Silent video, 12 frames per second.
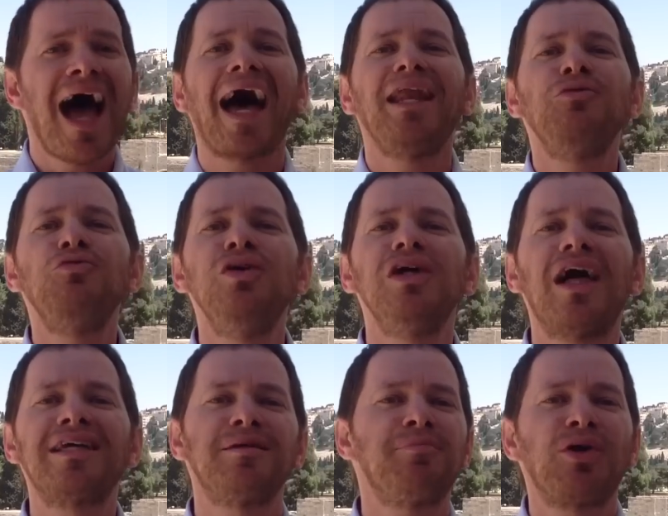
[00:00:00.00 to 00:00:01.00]
I didn't
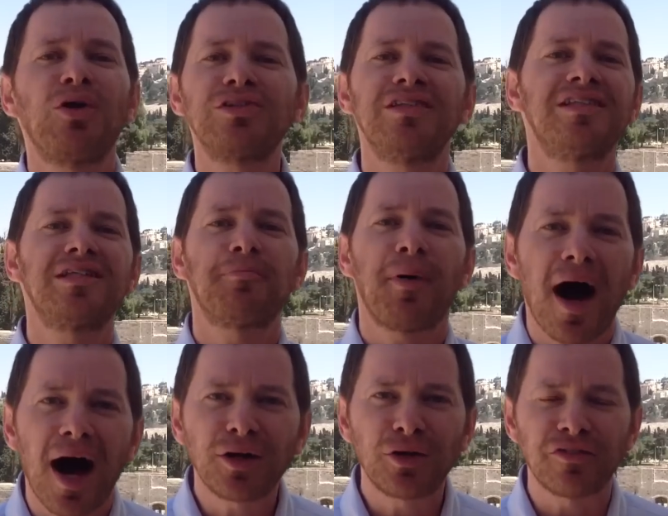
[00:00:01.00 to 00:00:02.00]
realize that because of the
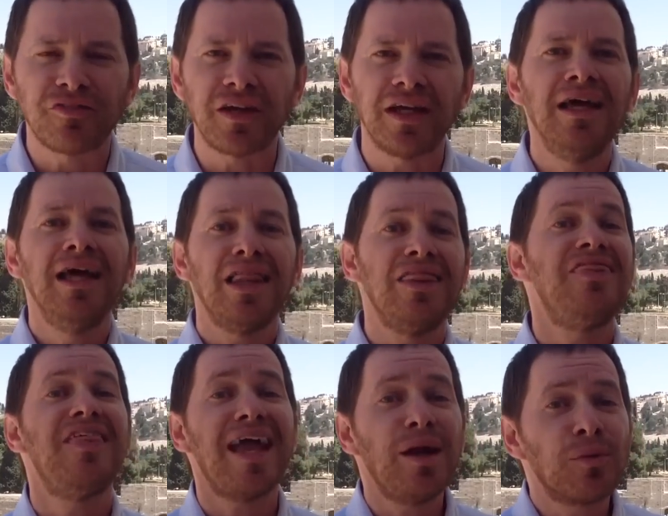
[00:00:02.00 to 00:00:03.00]
topography,
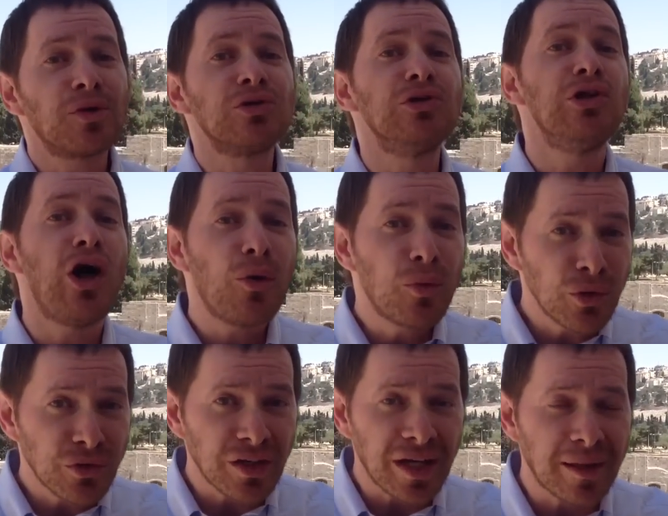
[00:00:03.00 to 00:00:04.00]
they were
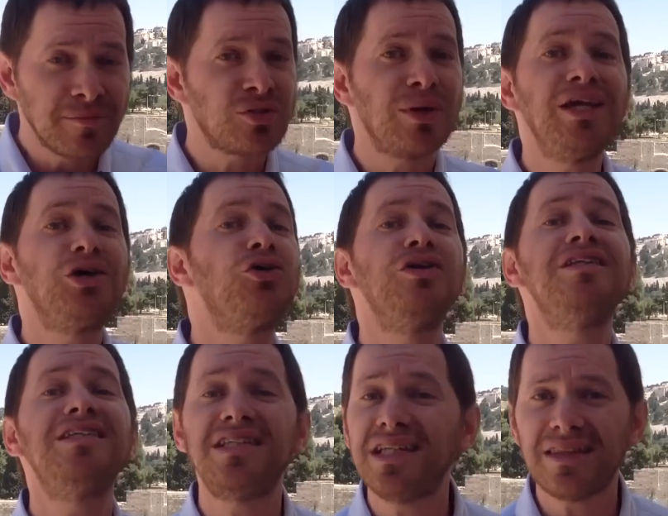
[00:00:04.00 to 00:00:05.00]
lower than him, so he couldn't
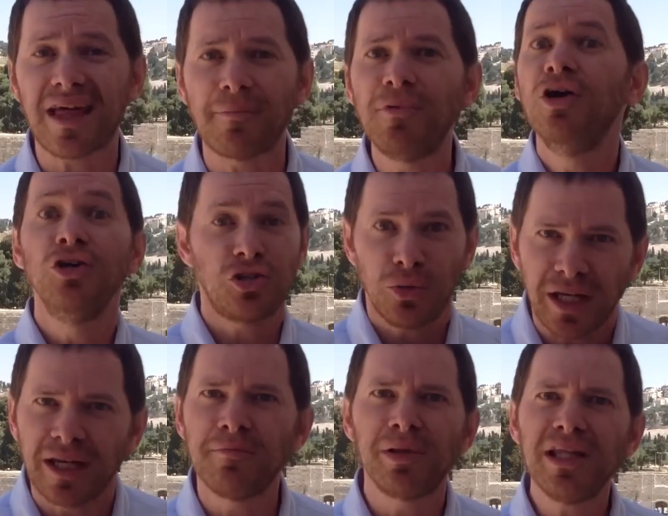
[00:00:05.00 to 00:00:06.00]
see them, so he
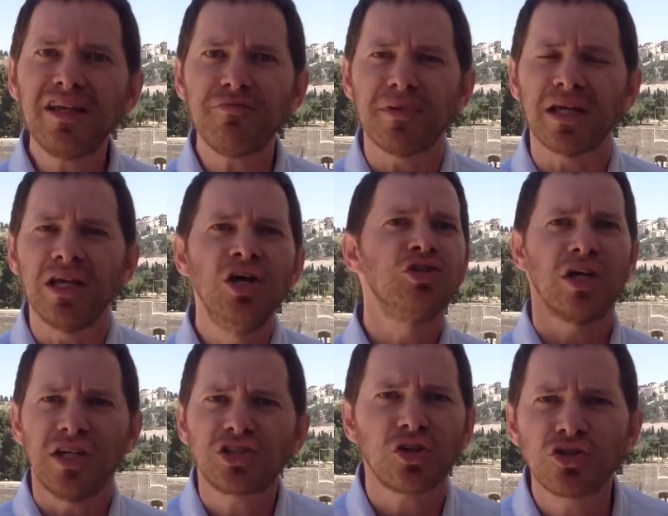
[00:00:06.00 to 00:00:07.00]
didn't believe me. So
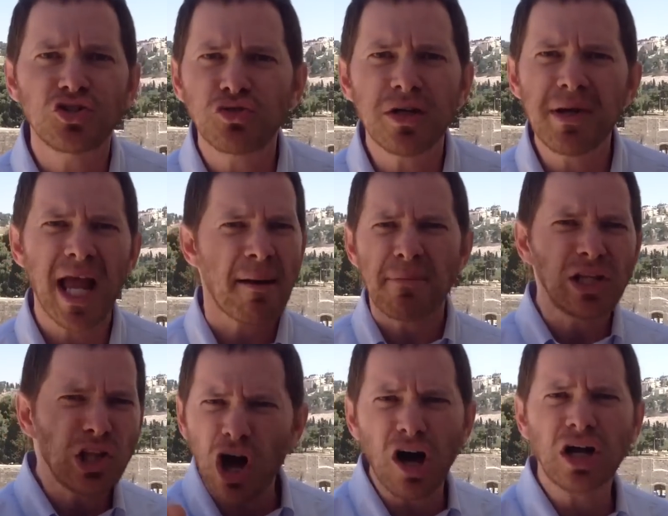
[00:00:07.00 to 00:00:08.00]
he starts screaming at me,
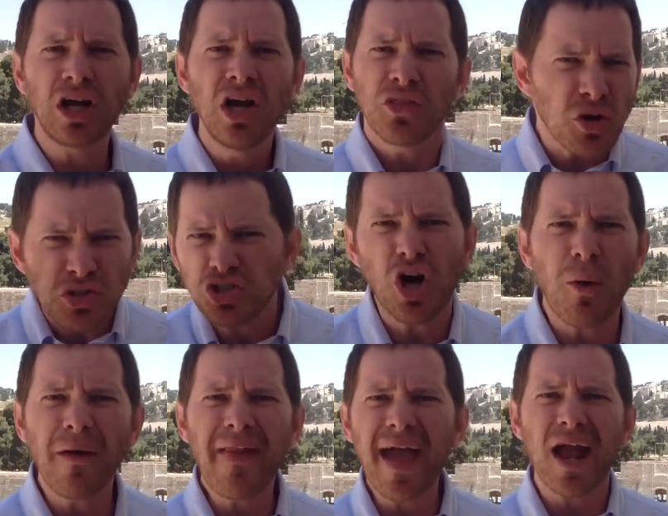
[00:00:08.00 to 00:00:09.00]
"Look! There's no
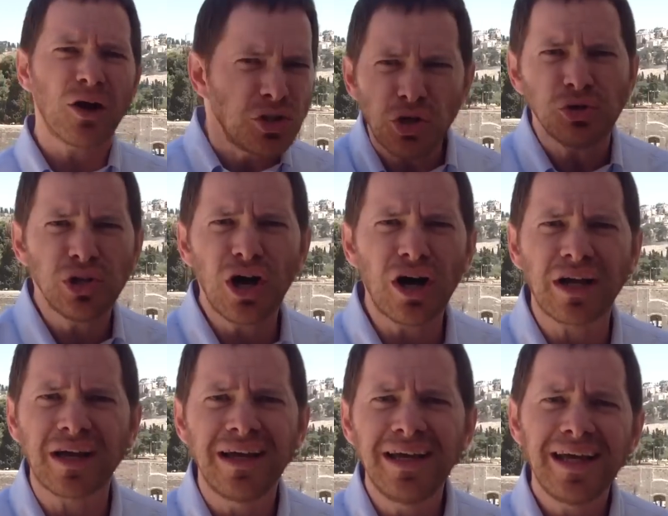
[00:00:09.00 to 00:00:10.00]
one there! You
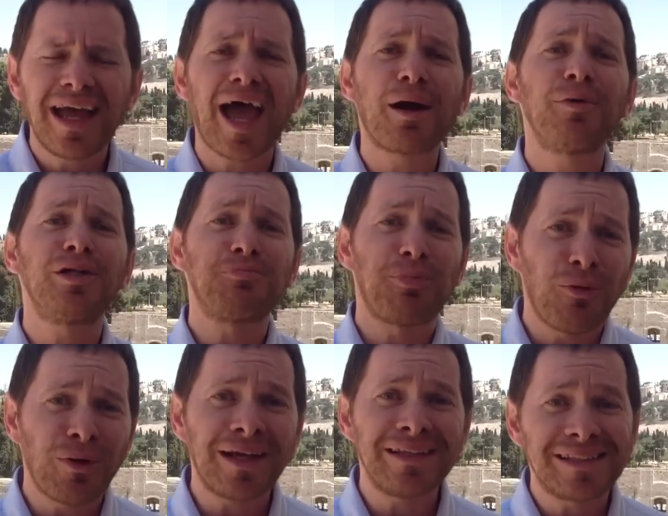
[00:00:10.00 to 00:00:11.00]
look!" At which
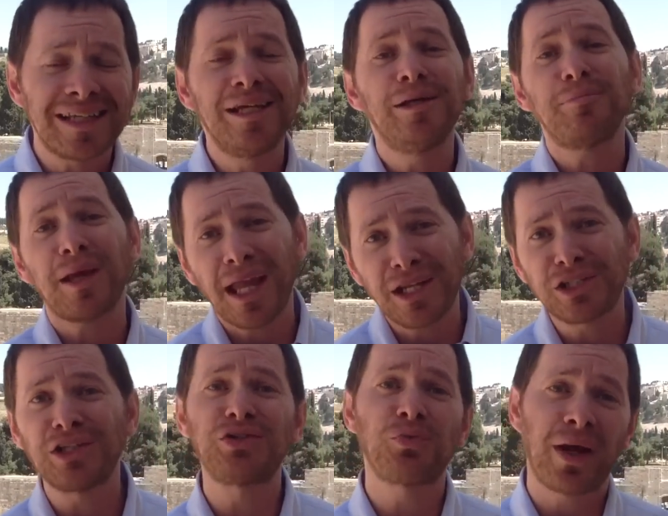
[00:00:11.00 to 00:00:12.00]
point,
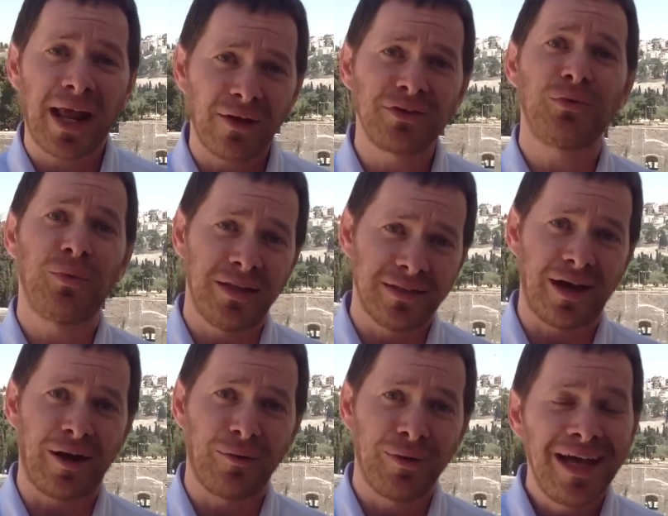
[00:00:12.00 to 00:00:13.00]
patience went out the
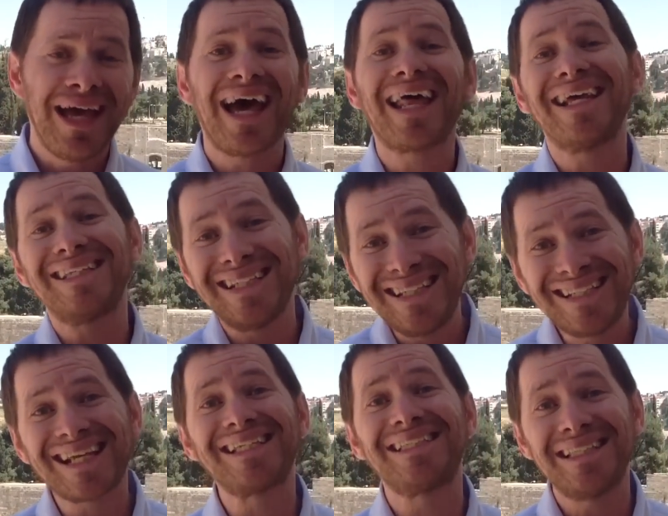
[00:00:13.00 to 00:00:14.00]
window, and I
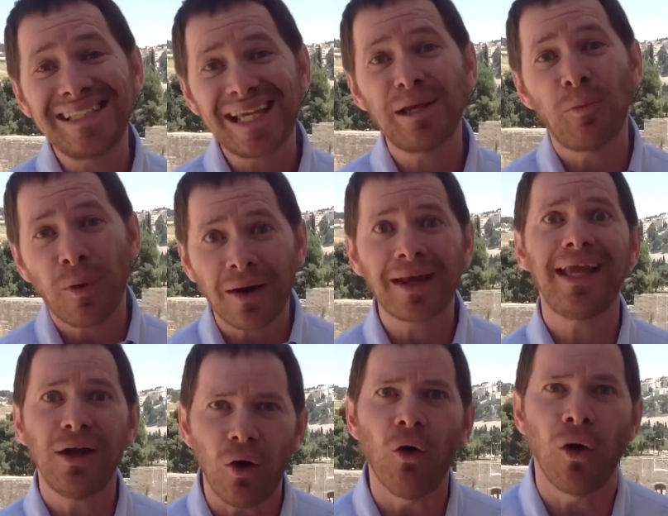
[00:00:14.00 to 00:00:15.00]
suggested to him where
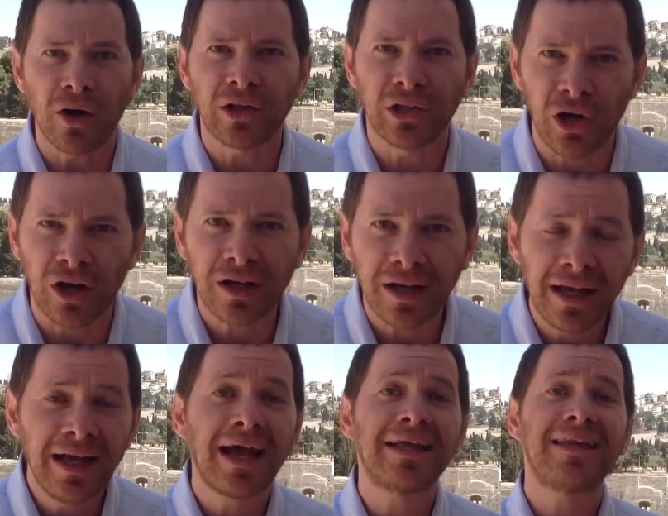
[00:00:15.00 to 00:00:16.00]
he ought to look,
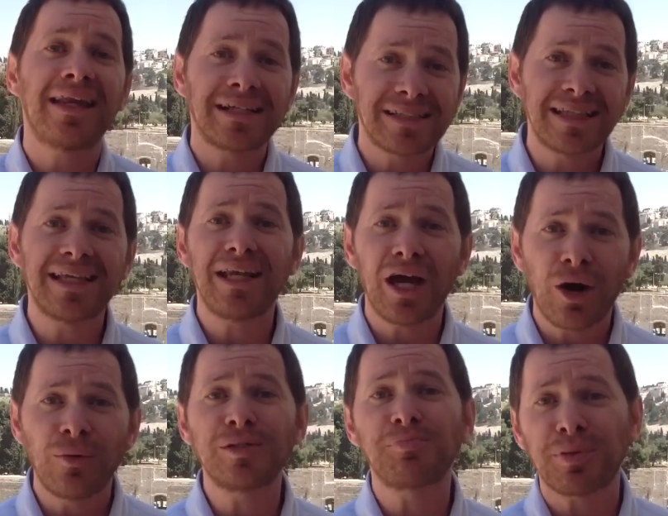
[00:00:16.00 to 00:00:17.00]
and the next thing you
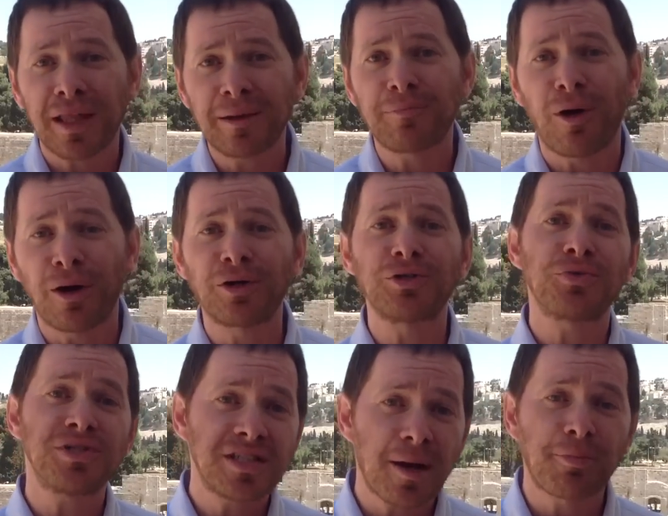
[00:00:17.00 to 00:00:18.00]
know, his playing partners
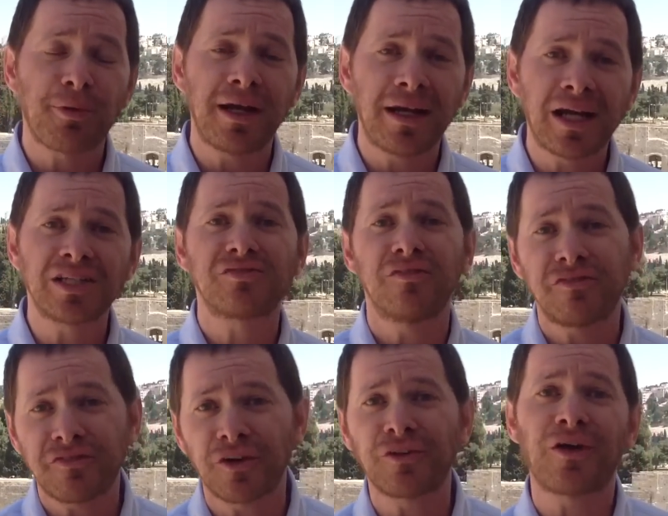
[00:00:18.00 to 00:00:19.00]
were separating us from
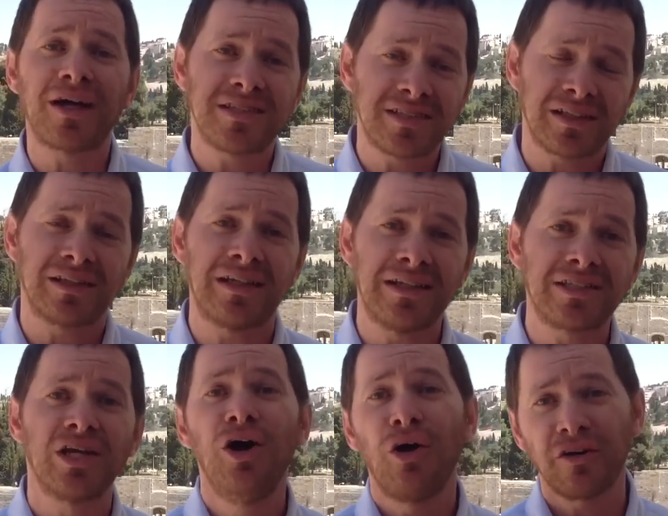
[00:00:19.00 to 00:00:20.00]
further
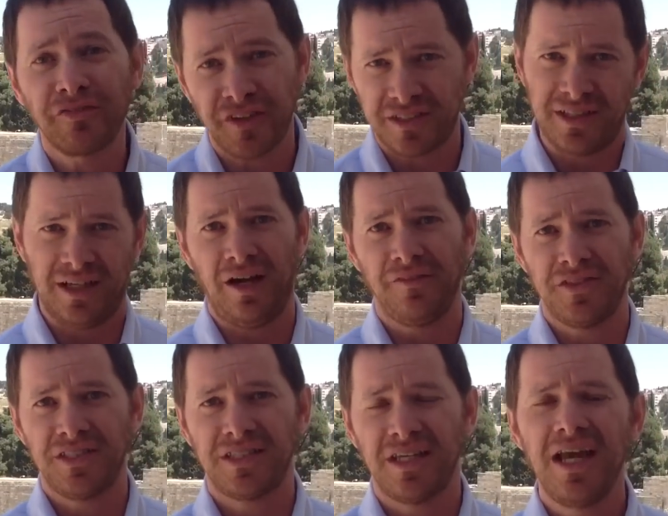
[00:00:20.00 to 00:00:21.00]
hostilities or
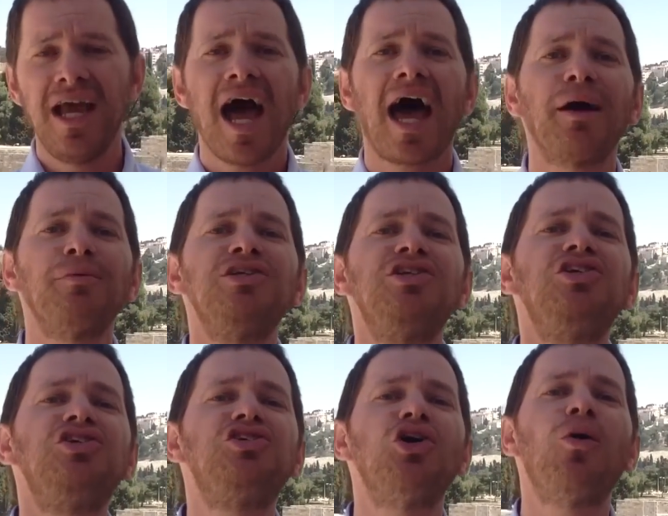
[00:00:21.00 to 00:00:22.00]
fisticuffs. And I was
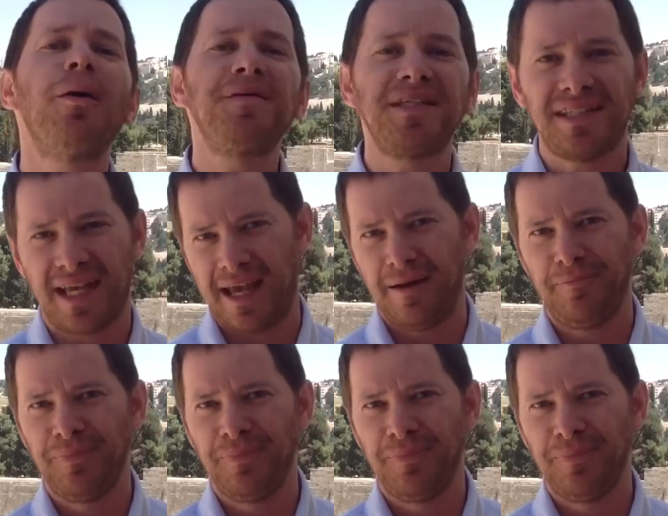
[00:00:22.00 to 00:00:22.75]
so upset